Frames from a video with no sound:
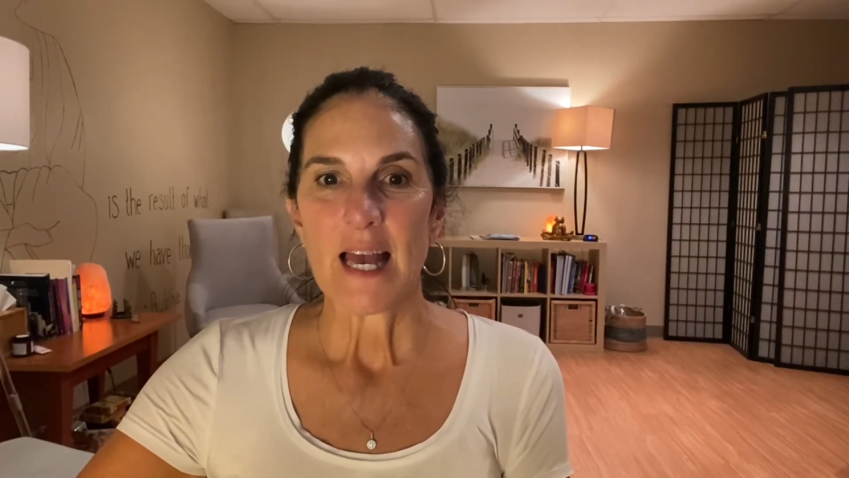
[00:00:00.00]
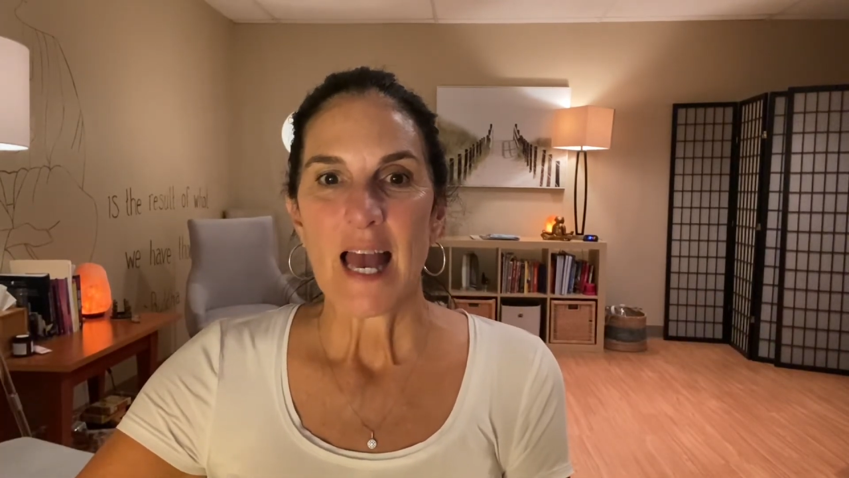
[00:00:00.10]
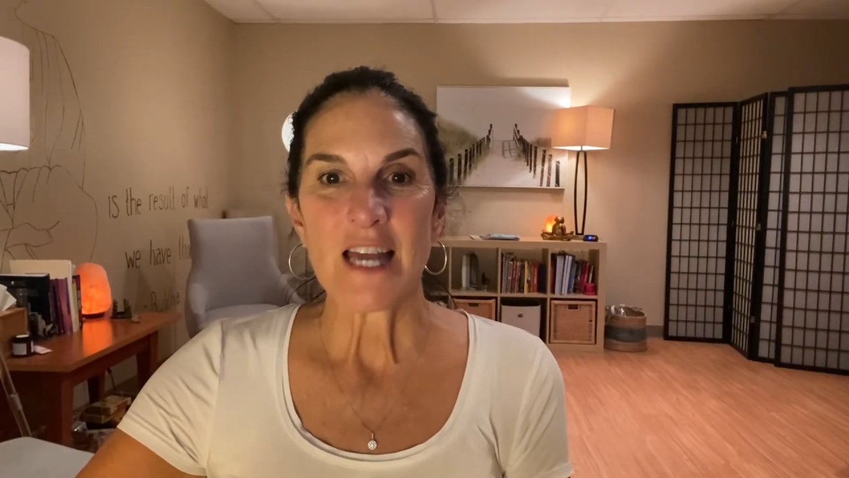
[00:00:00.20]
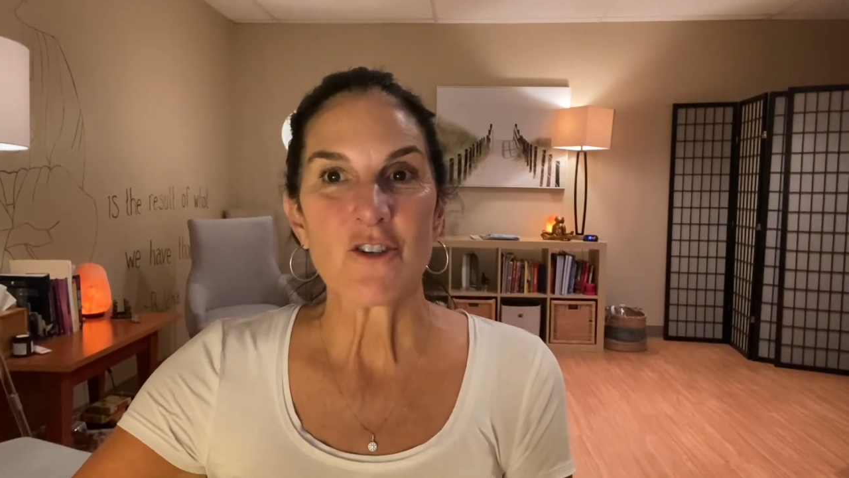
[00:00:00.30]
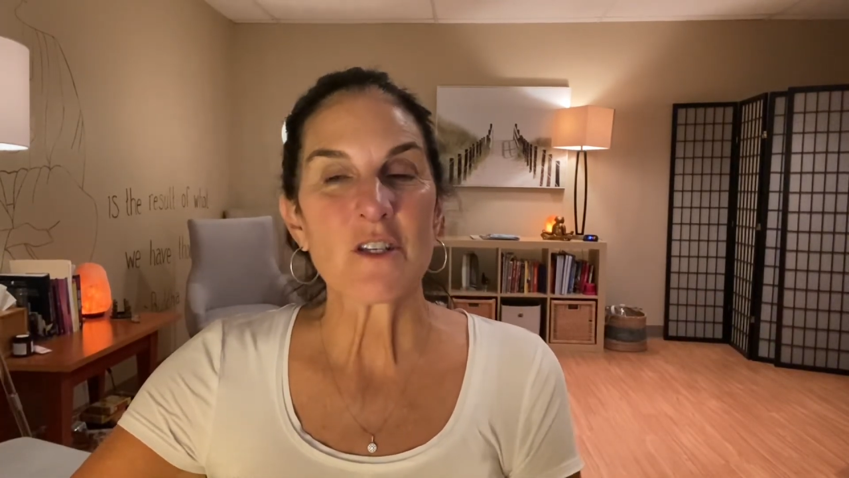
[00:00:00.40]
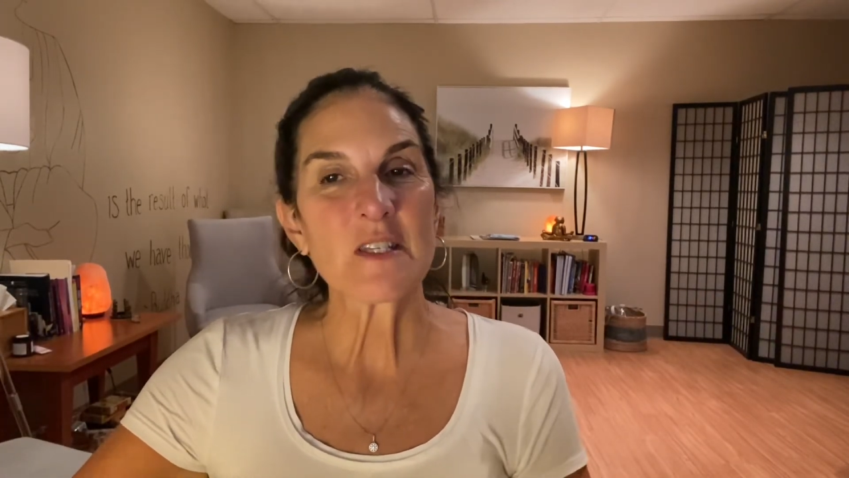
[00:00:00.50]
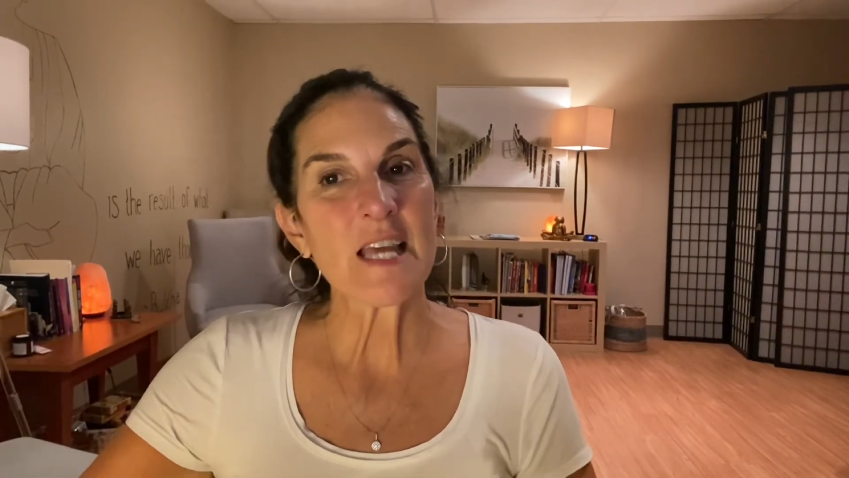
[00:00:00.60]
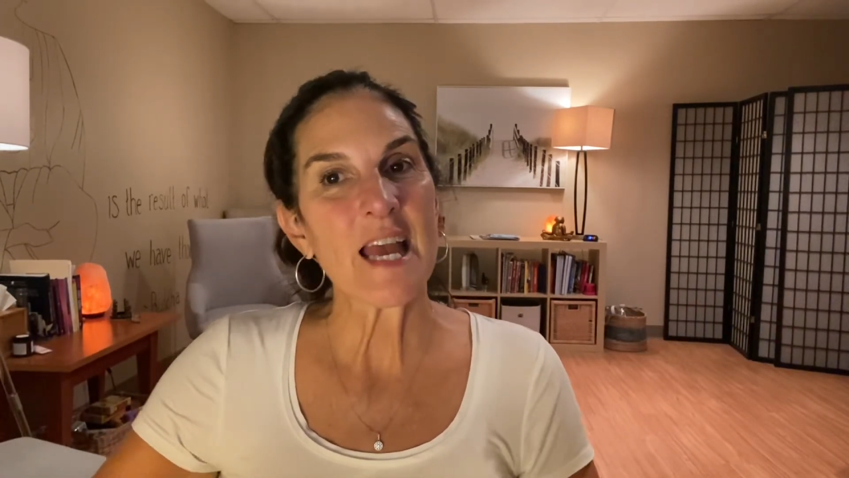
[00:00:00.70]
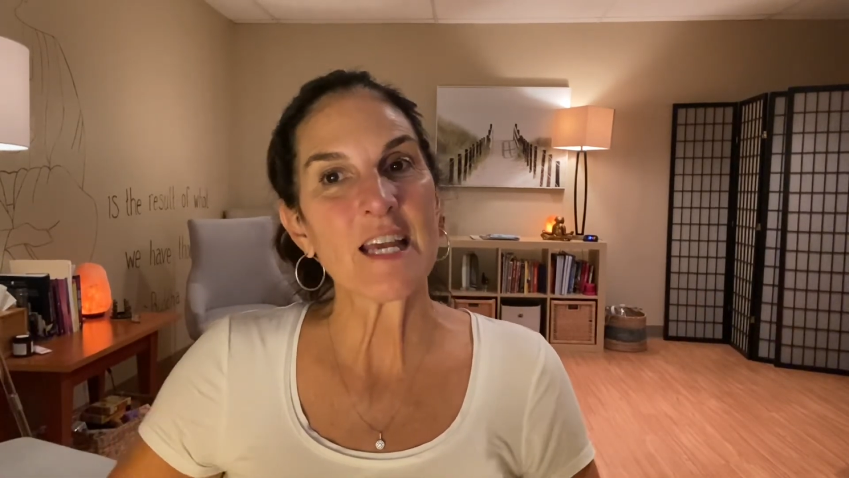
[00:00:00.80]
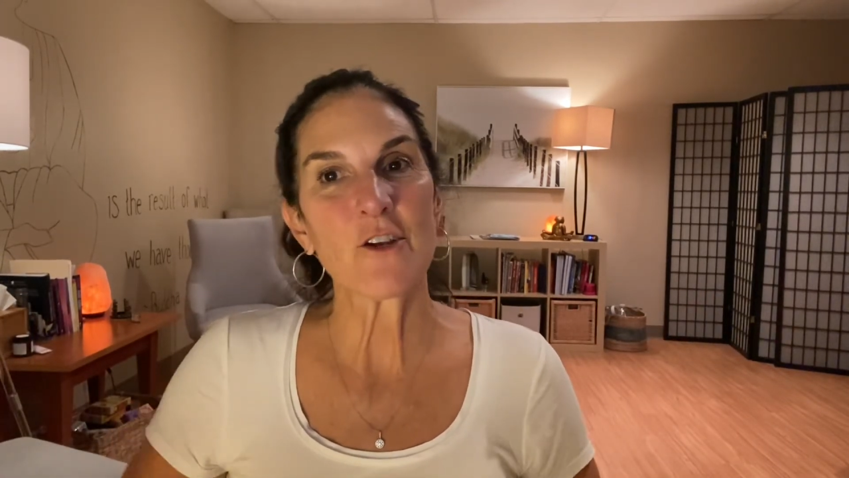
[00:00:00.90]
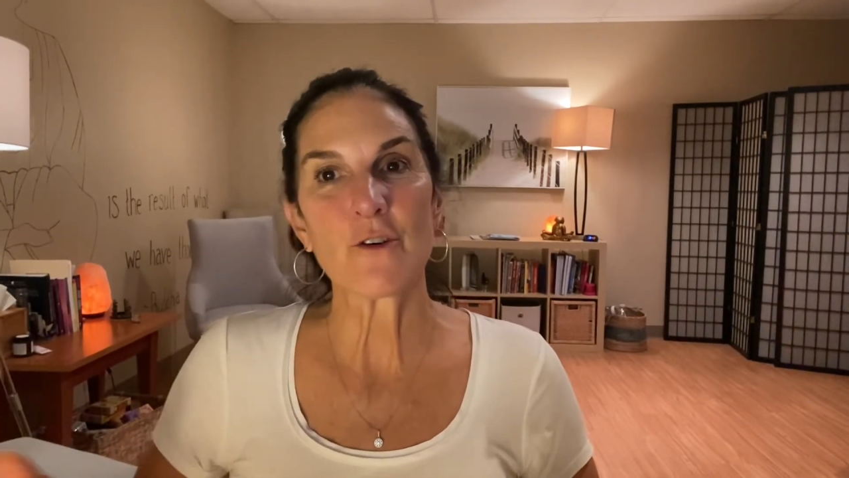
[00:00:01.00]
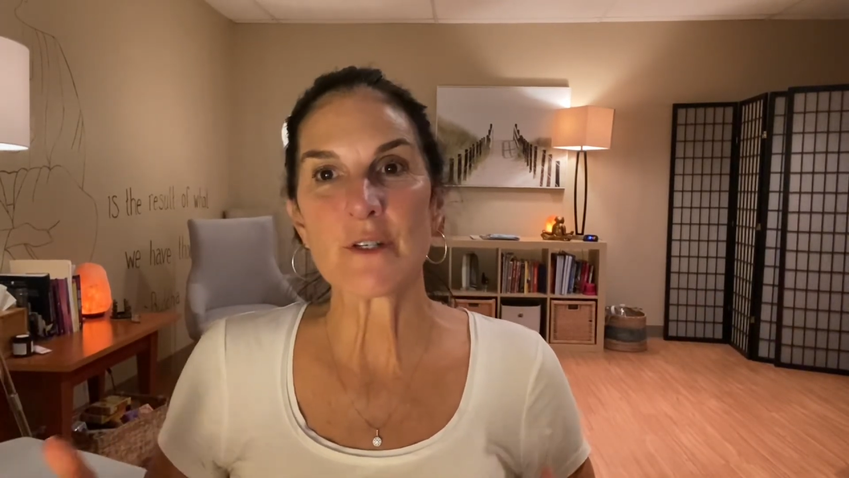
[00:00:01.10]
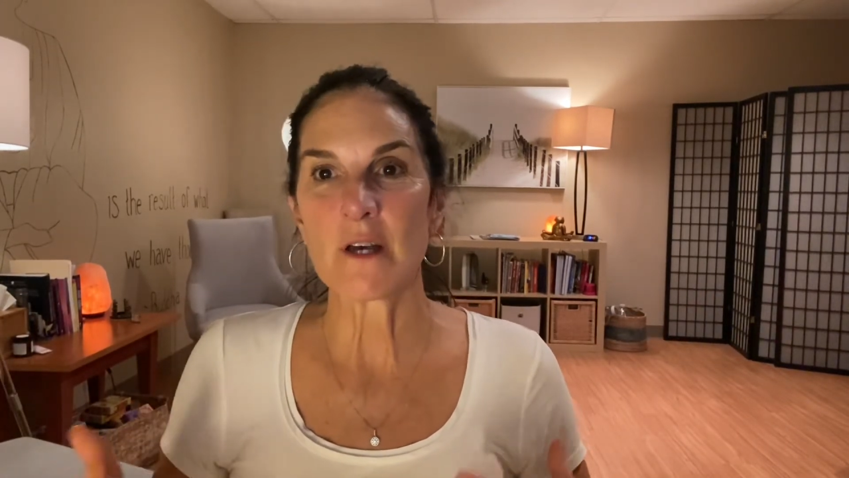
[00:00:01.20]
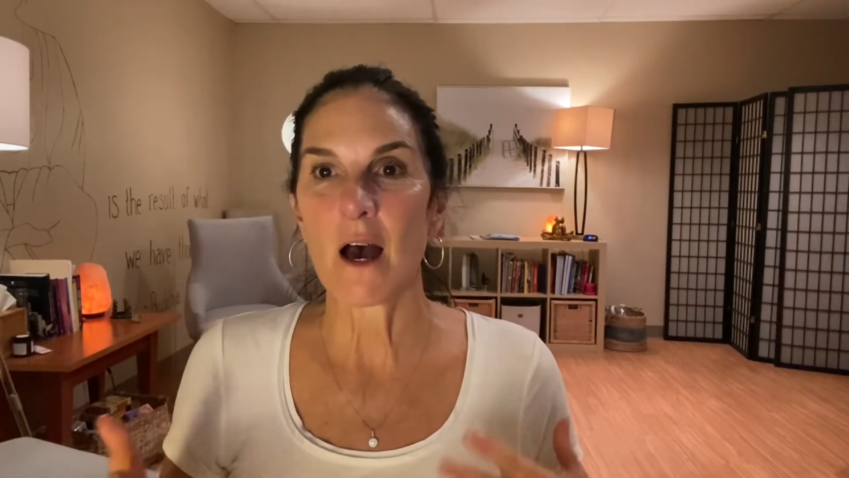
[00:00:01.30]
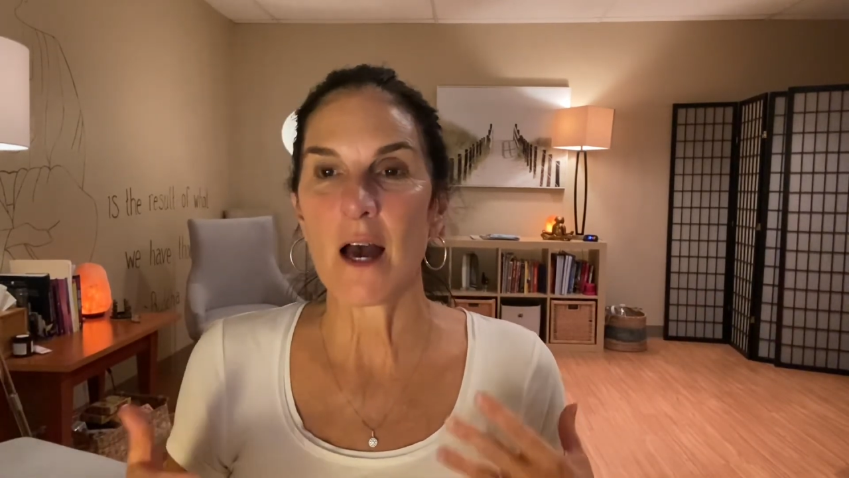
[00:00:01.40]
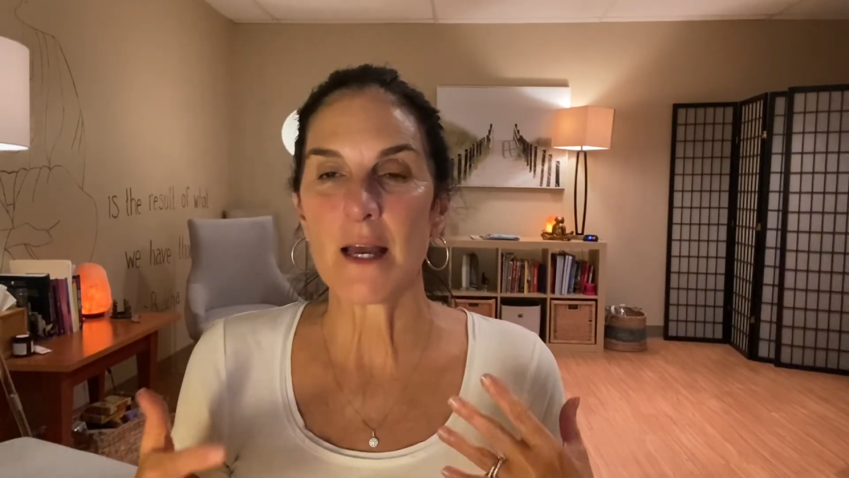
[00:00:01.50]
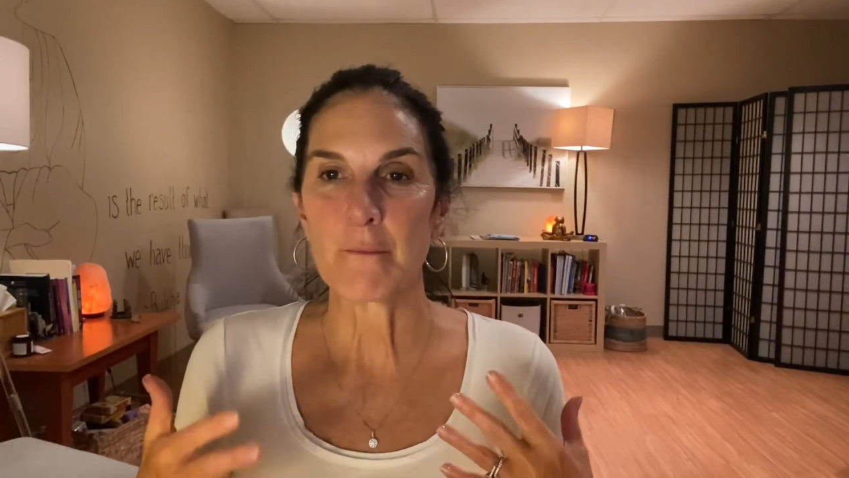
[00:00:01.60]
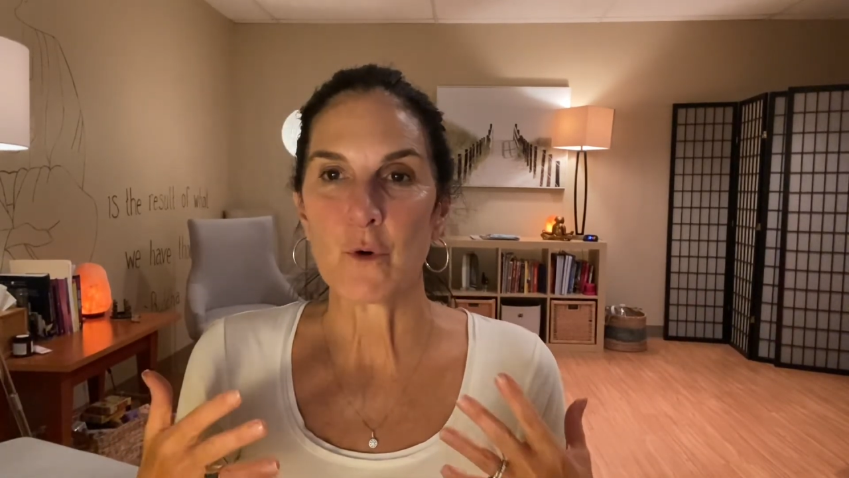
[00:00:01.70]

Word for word: And just take your time